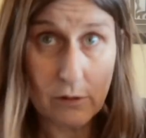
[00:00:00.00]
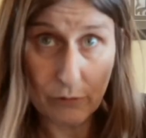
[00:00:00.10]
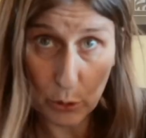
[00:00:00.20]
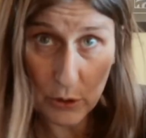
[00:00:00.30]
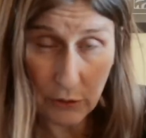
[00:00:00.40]
to
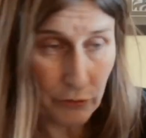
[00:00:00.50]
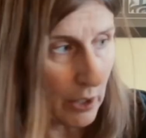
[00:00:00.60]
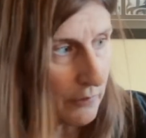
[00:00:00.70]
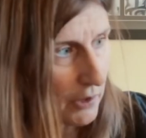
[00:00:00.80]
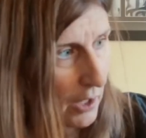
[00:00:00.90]

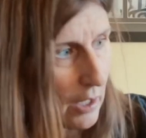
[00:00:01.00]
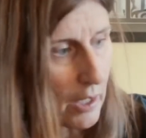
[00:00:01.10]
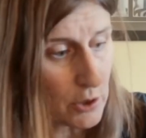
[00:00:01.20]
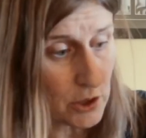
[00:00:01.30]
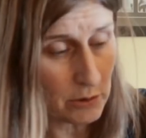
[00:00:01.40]
45 kit
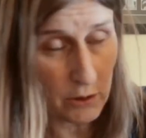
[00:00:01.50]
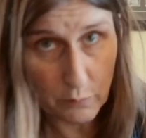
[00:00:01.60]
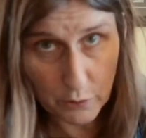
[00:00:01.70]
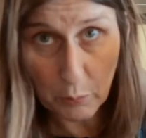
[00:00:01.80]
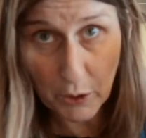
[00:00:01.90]
lens. You can
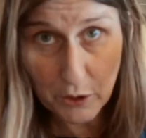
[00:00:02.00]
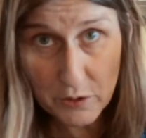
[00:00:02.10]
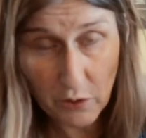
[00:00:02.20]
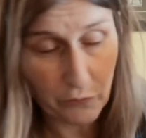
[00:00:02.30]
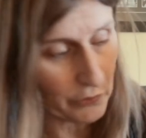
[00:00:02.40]
probably
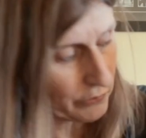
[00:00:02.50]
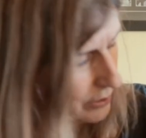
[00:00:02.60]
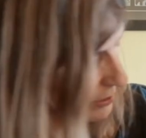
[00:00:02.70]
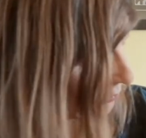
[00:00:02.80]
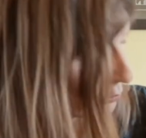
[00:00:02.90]
use the
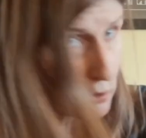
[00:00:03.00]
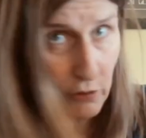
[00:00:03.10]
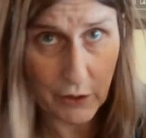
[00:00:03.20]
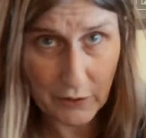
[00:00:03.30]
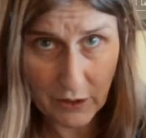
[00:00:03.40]
15 to
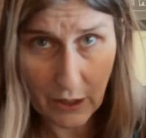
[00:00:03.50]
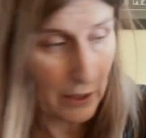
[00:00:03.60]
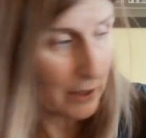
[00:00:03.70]
45 kit